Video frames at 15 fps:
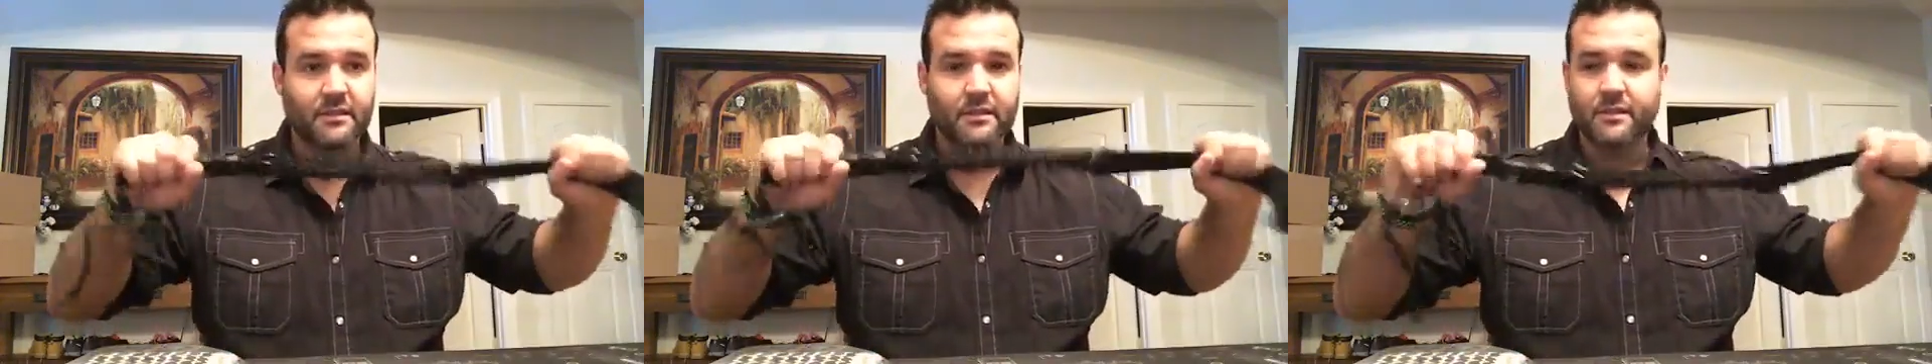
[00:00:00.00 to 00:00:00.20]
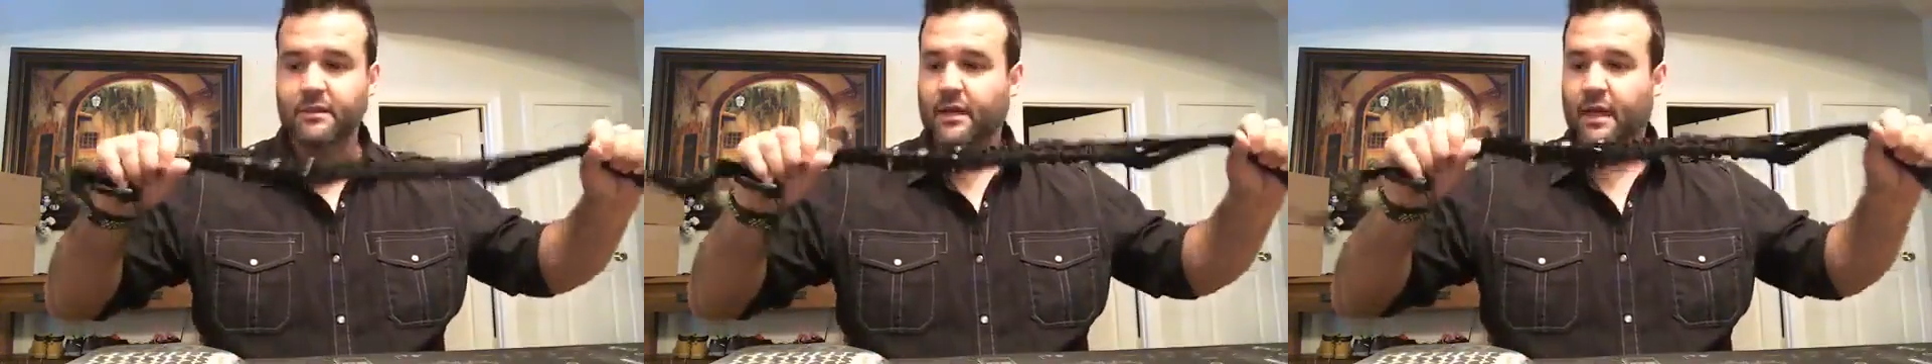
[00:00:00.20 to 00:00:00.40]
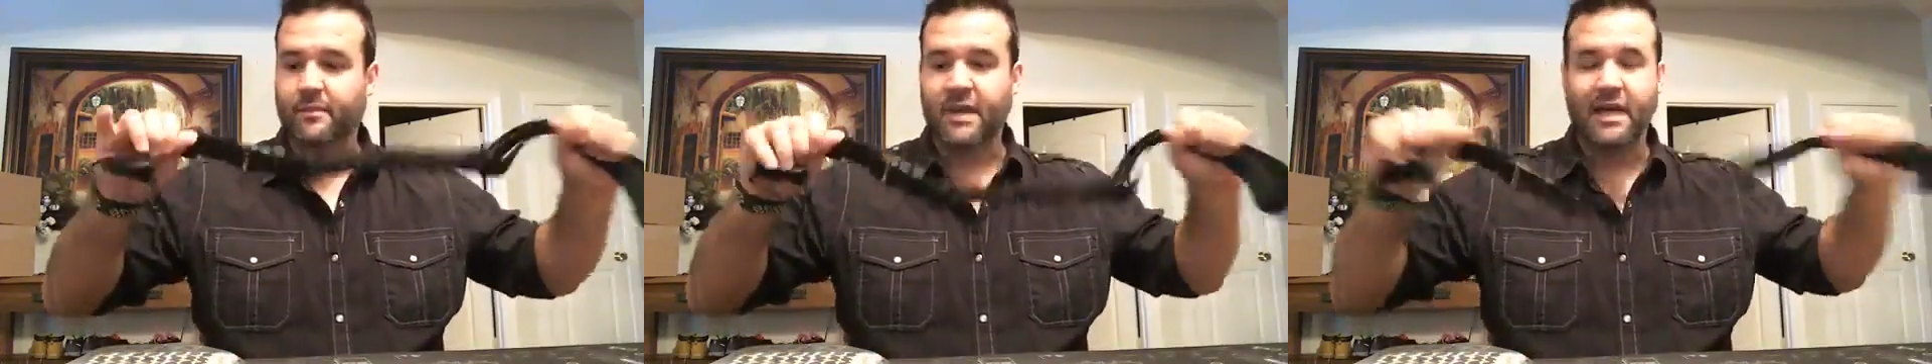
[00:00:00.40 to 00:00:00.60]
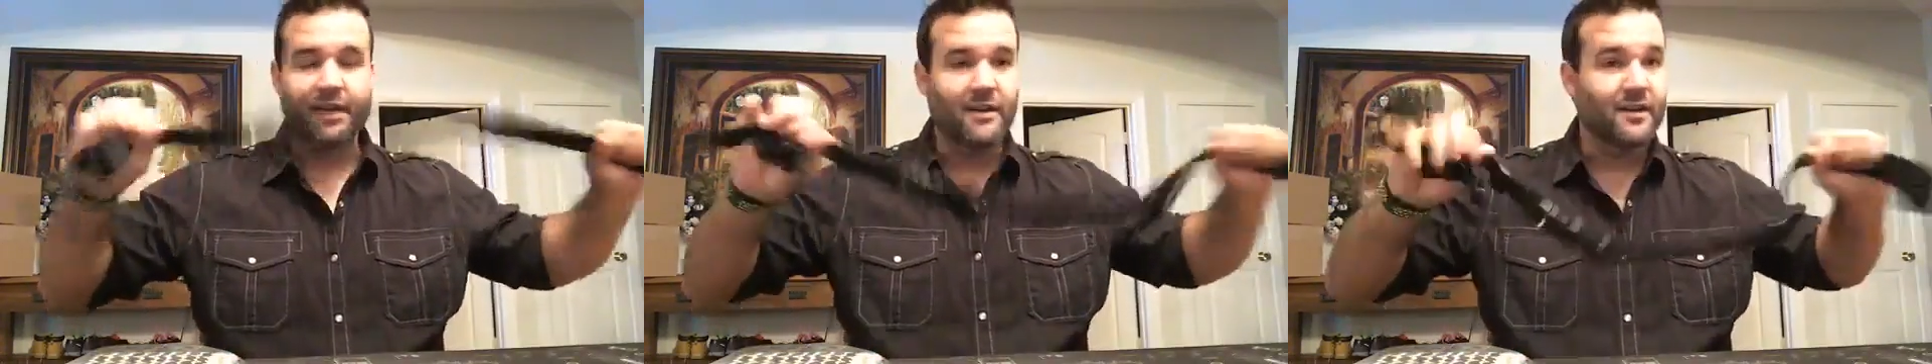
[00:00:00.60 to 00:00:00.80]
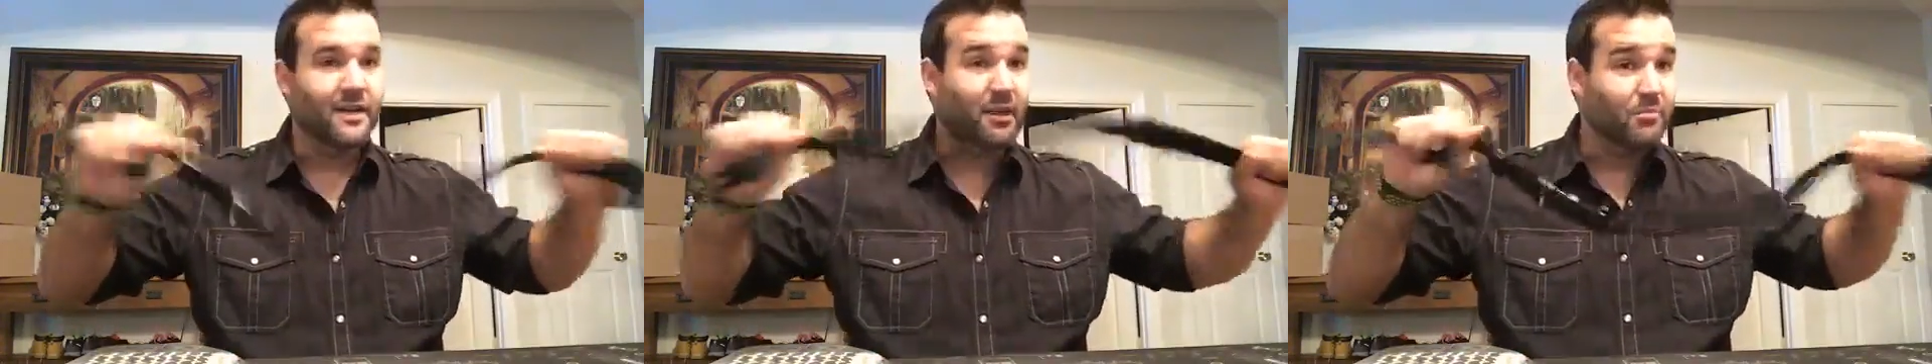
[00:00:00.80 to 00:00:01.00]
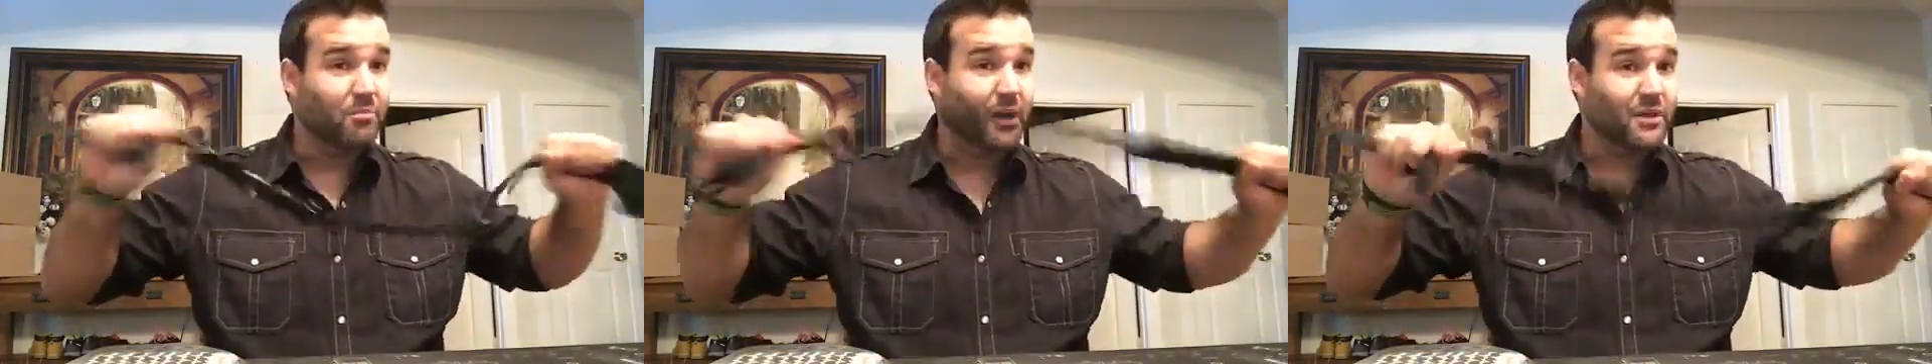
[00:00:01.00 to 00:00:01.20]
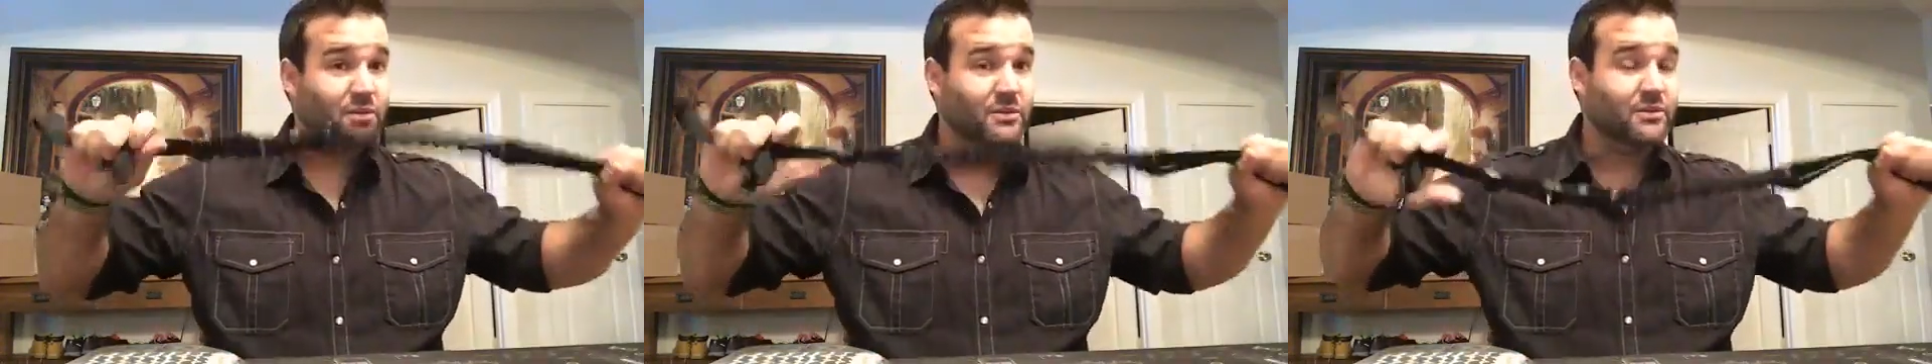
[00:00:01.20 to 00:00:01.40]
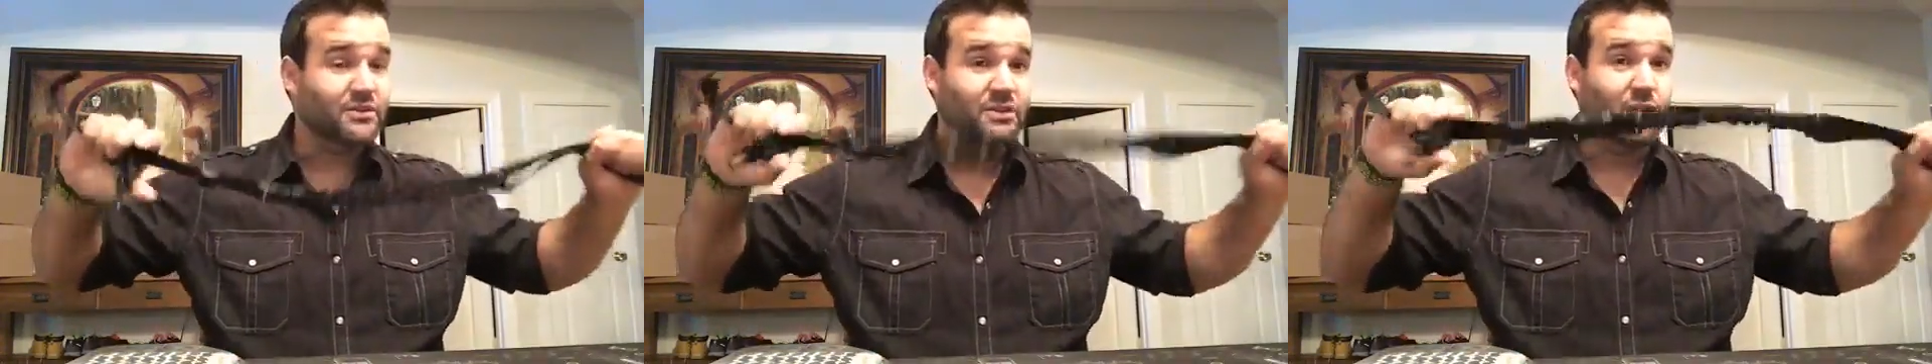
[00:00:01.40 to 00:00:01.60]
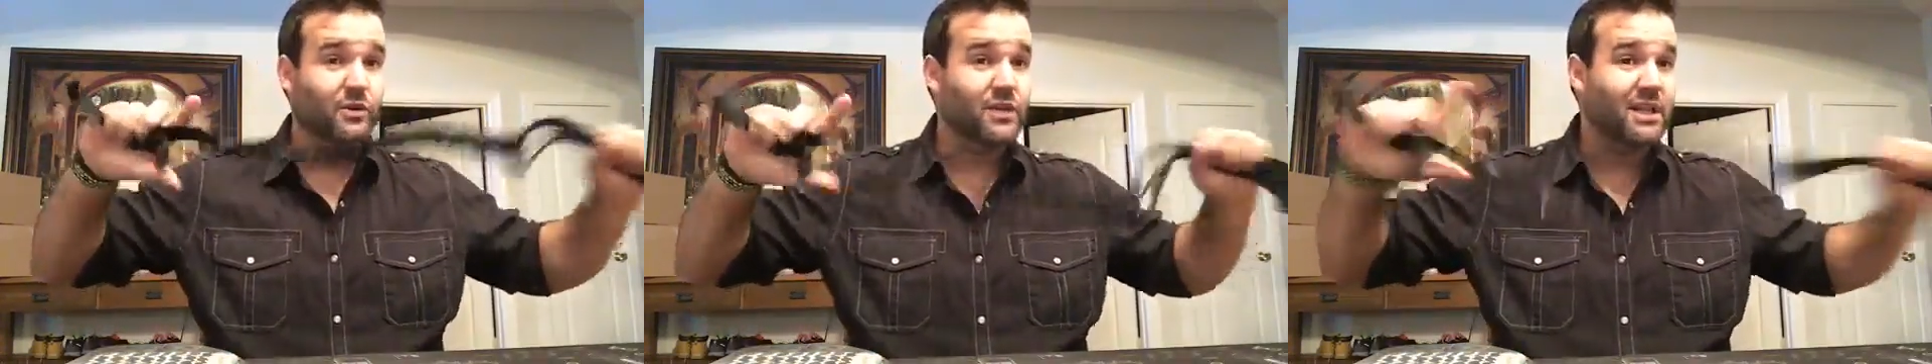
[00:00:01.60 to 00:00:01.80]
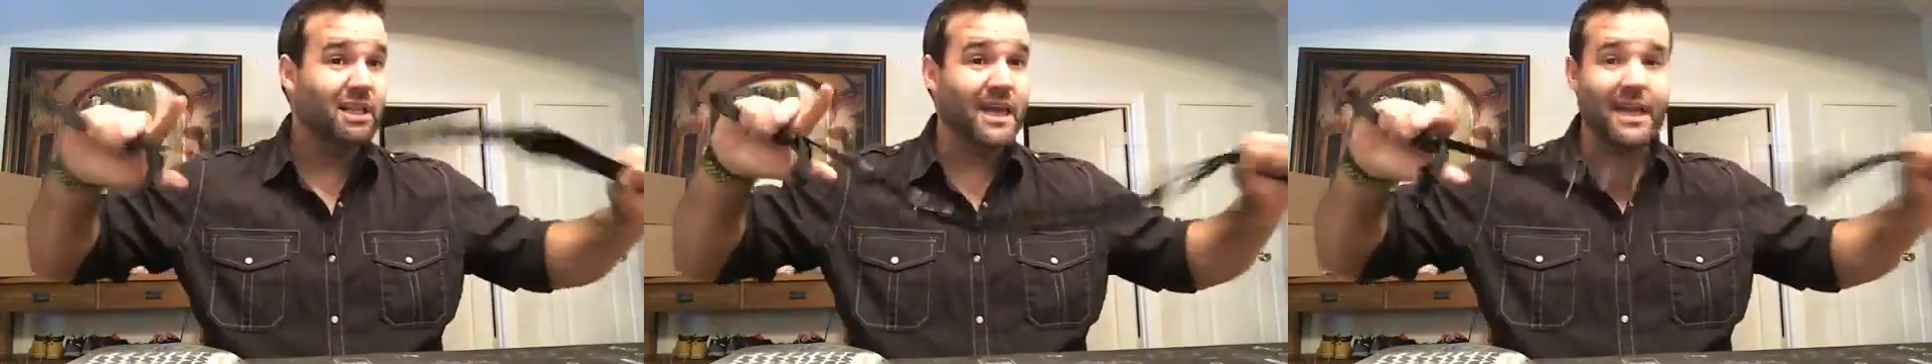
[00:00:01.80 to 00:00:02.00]
I'm not hearing any buckles, no
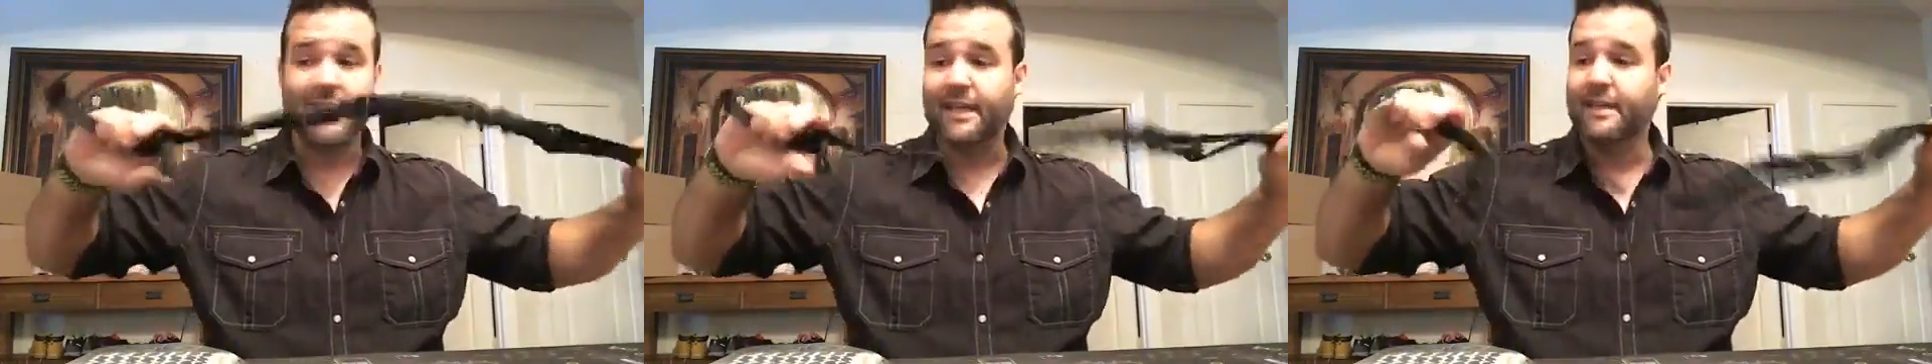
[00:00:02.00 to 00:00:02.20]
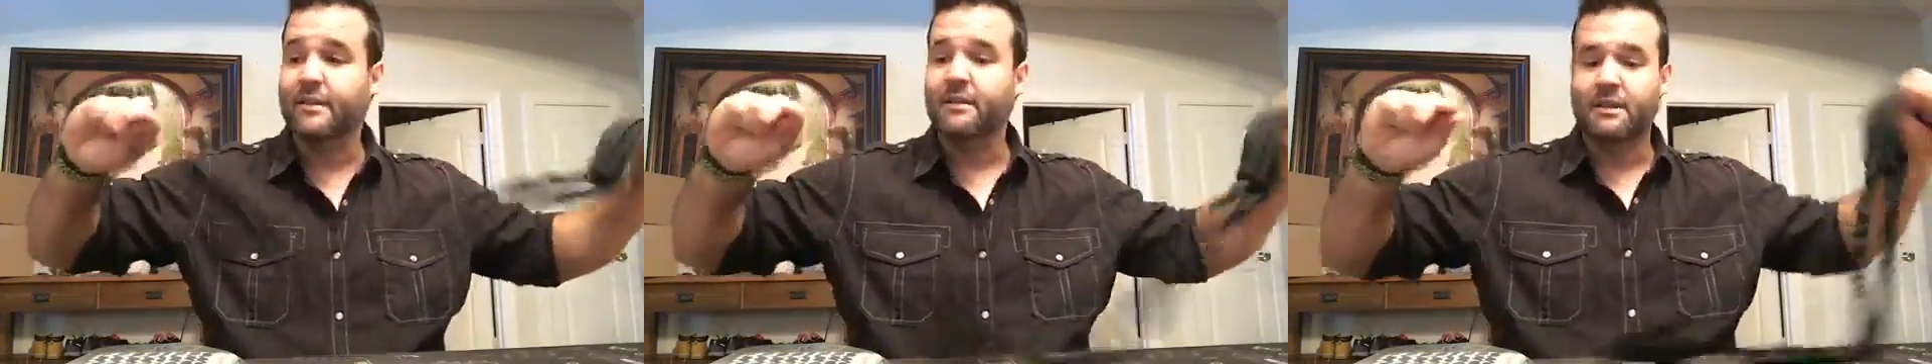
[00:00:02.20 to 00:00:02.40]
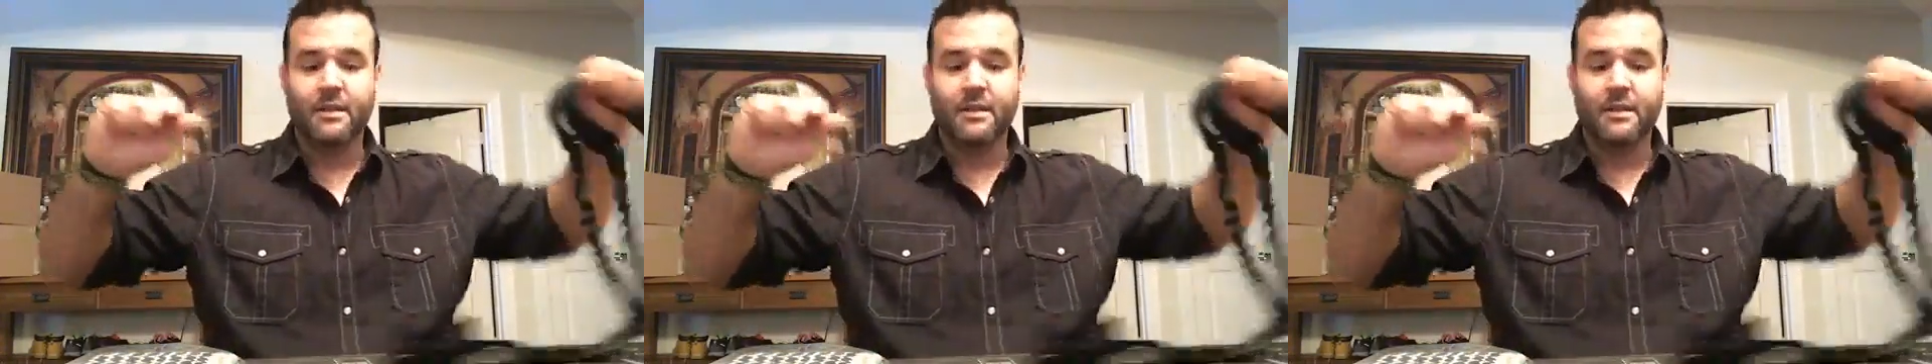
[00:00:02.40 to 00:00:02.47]
clanging.